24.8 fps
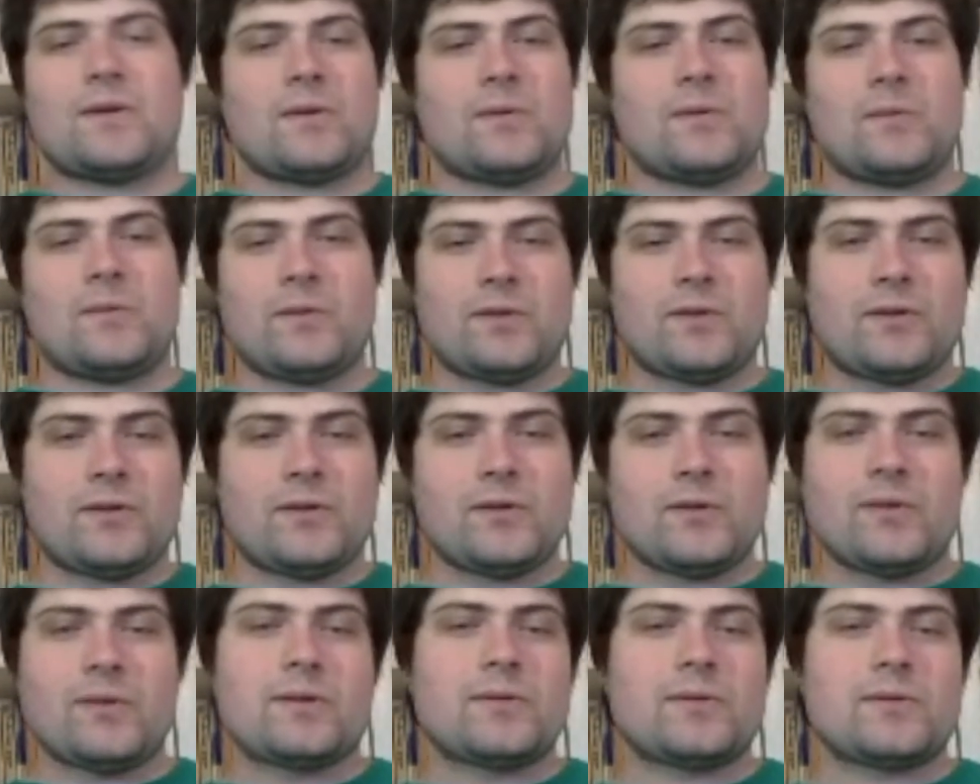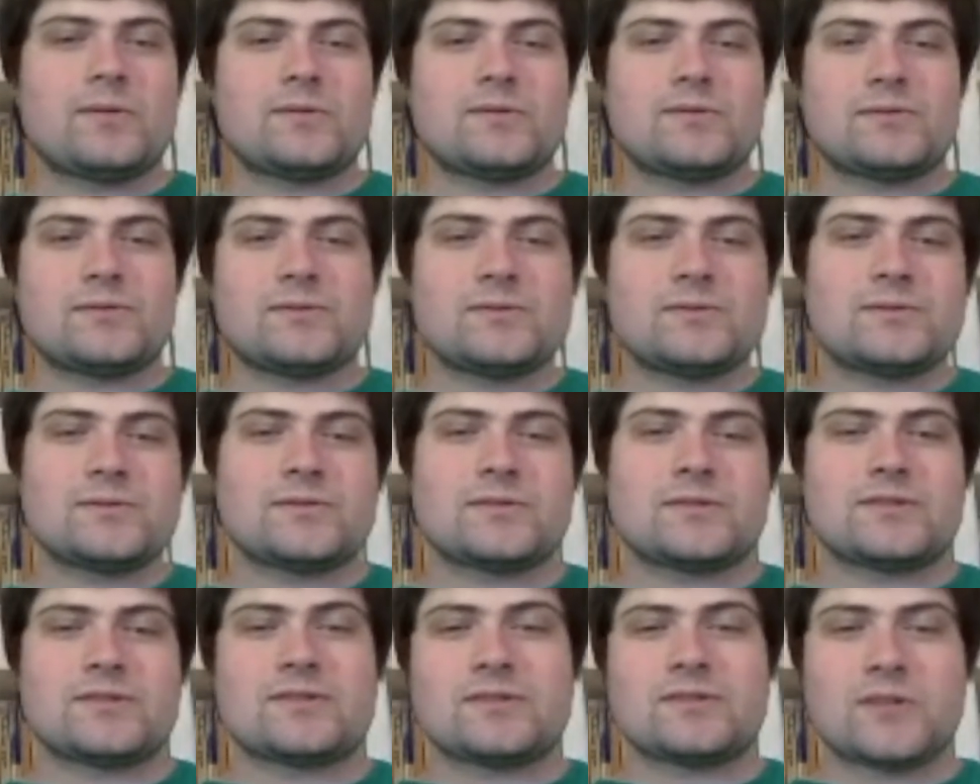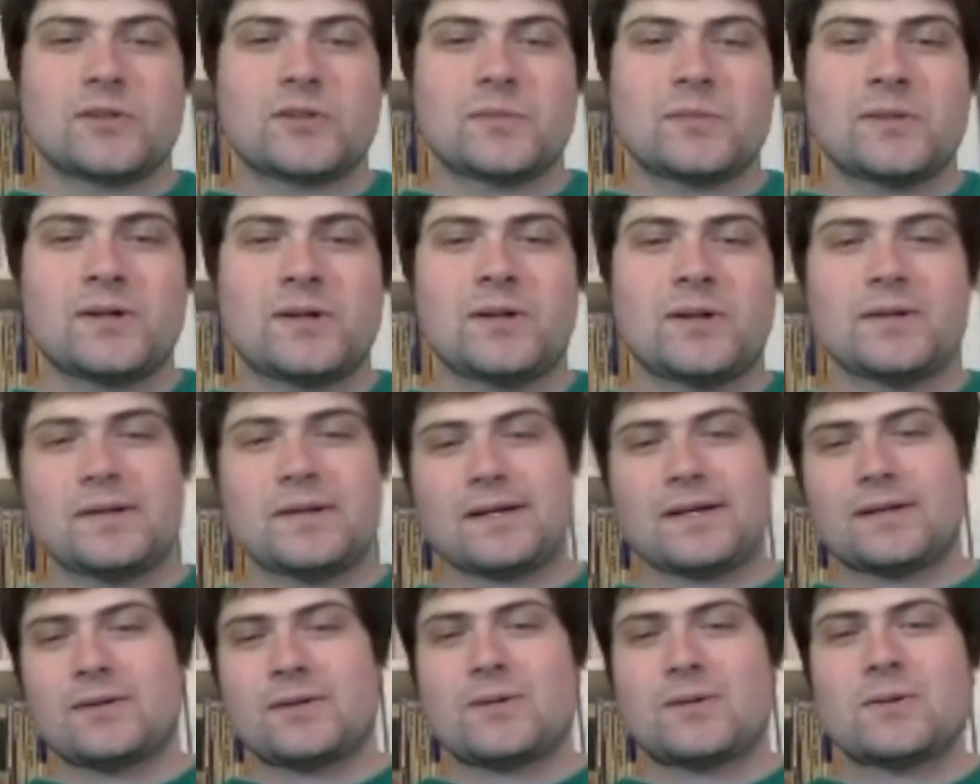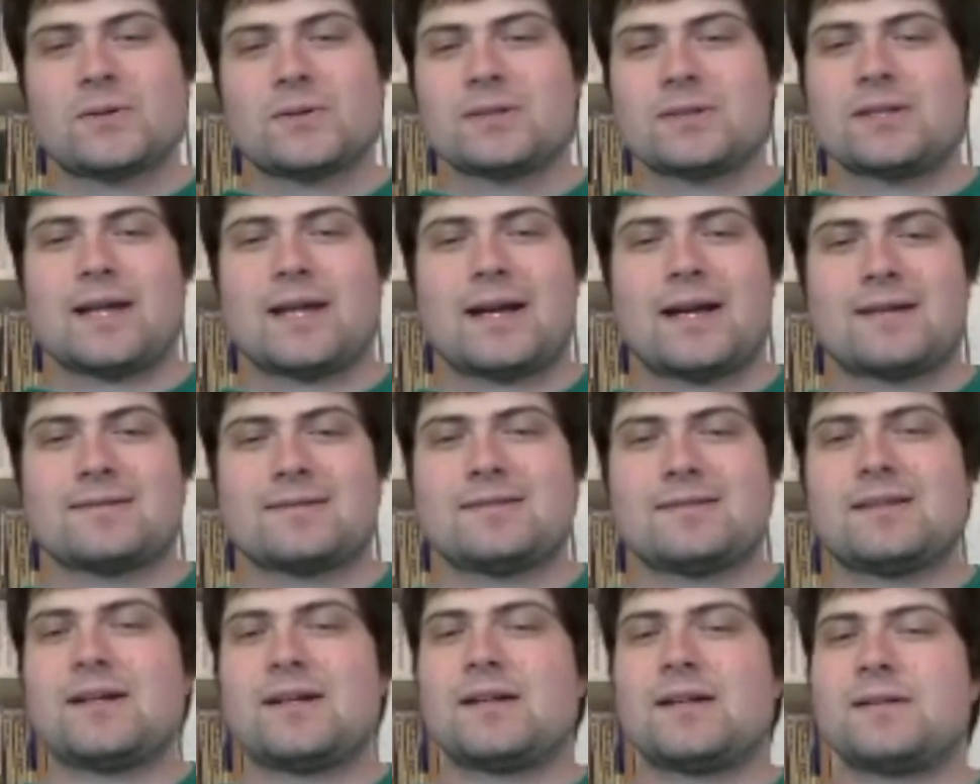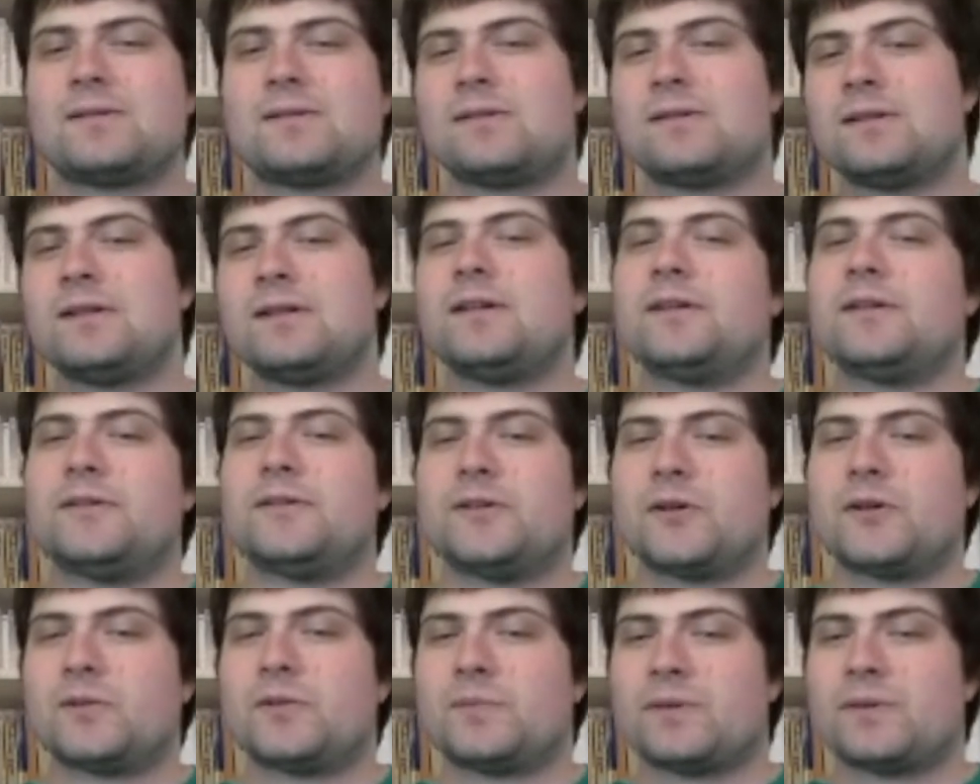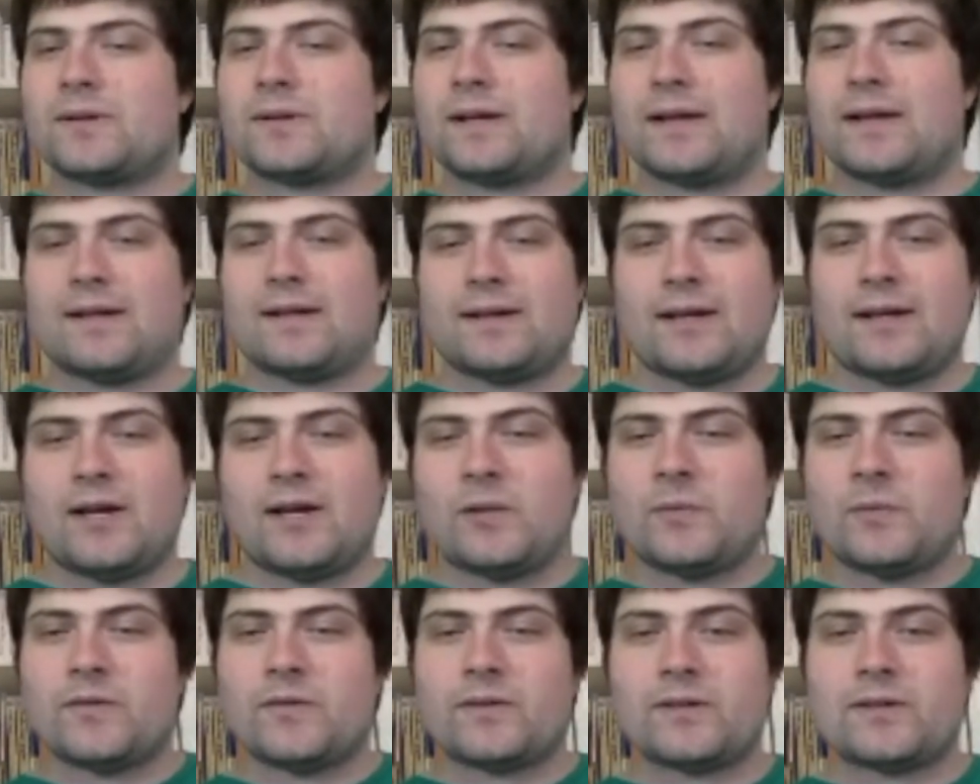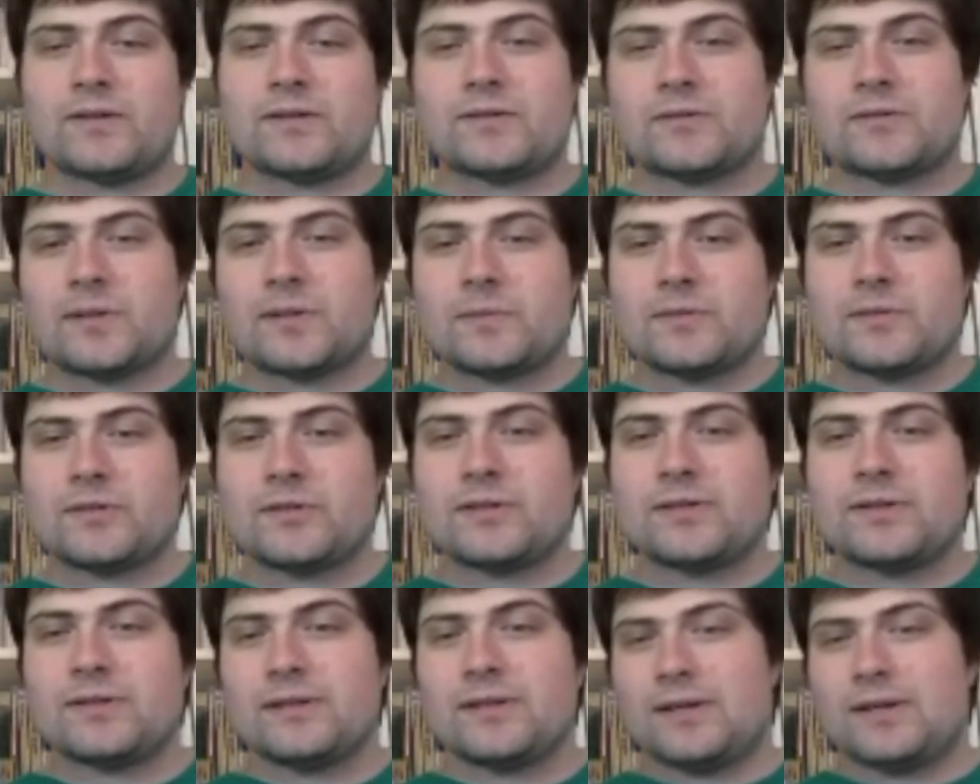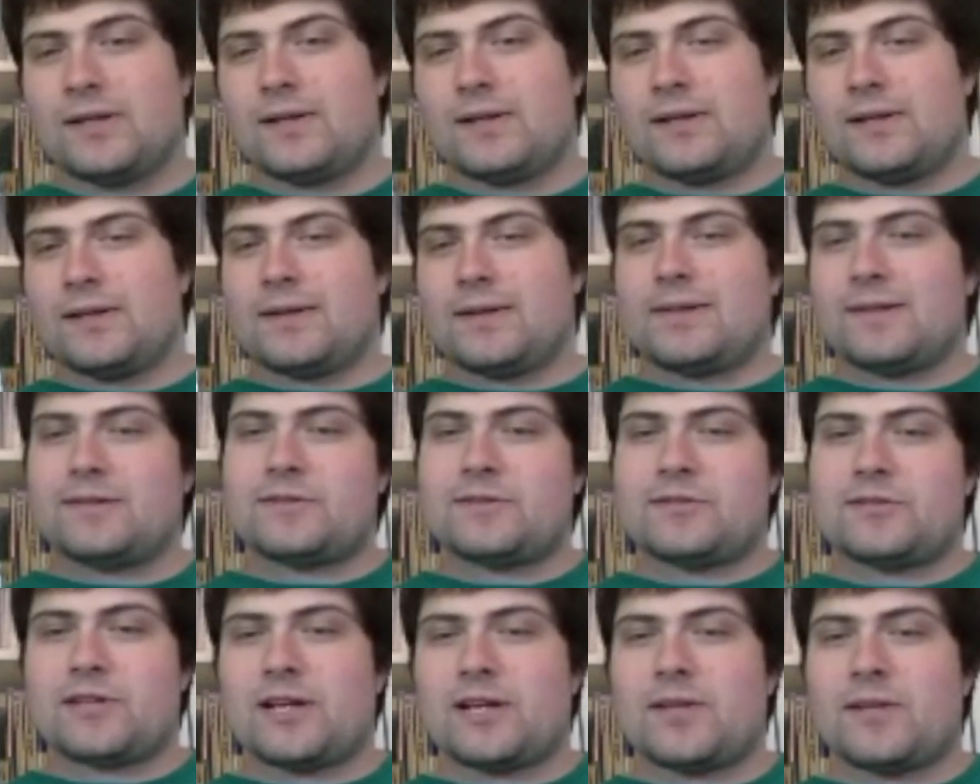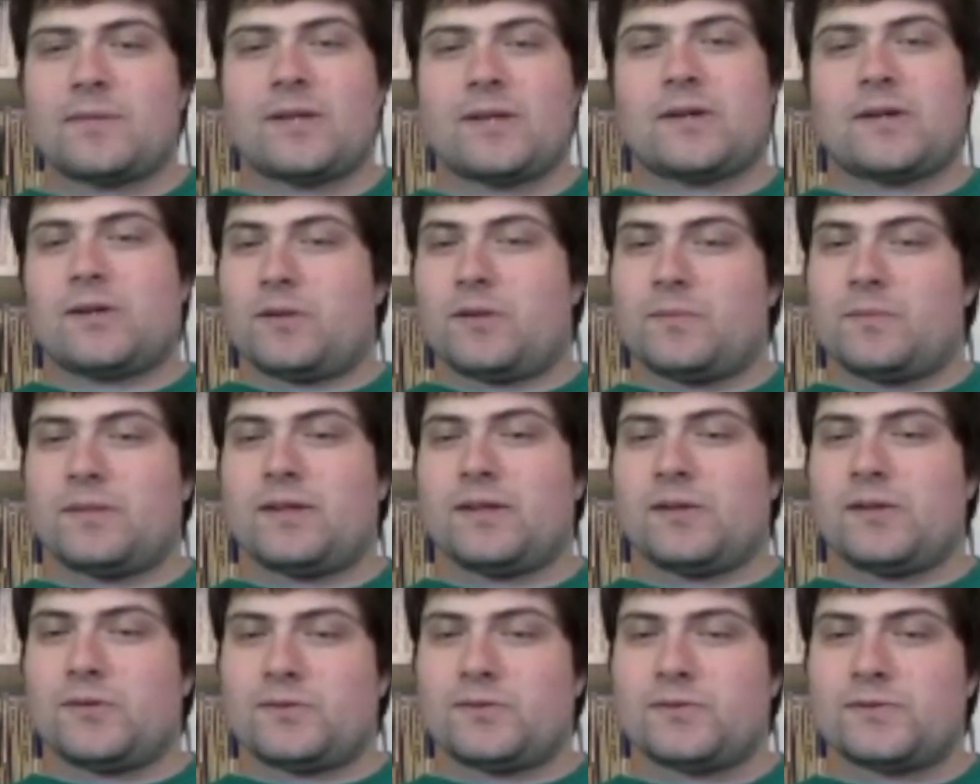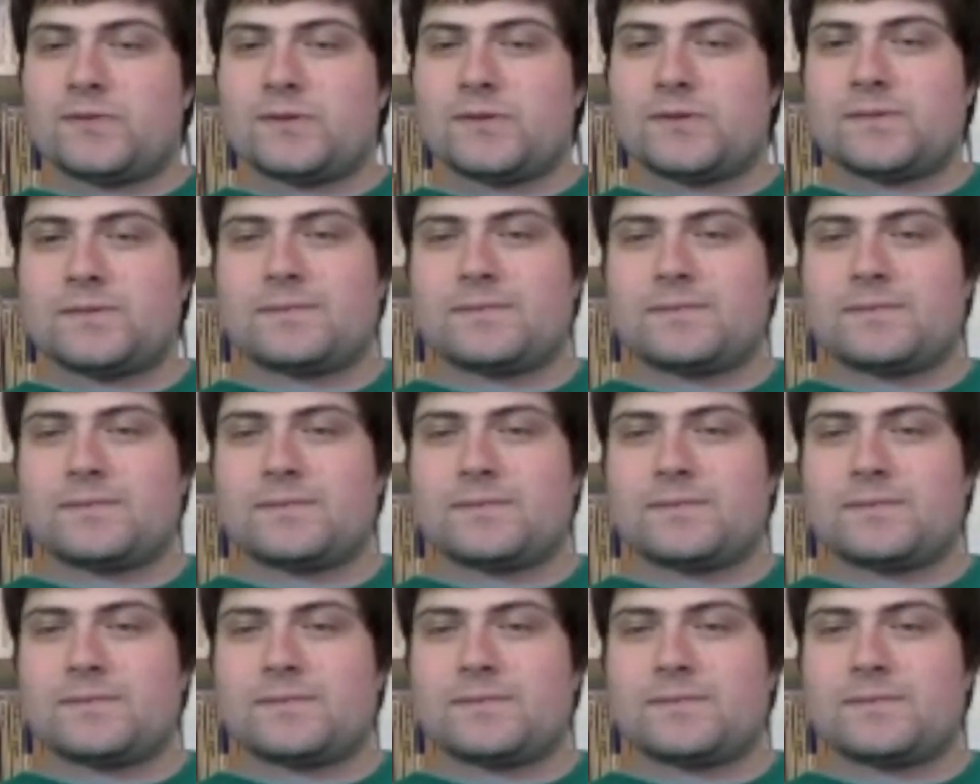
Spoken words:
With new and old tools to snowball like Golden Axolotl, Doper, and Helm of Conscription, this enchantment could be useful.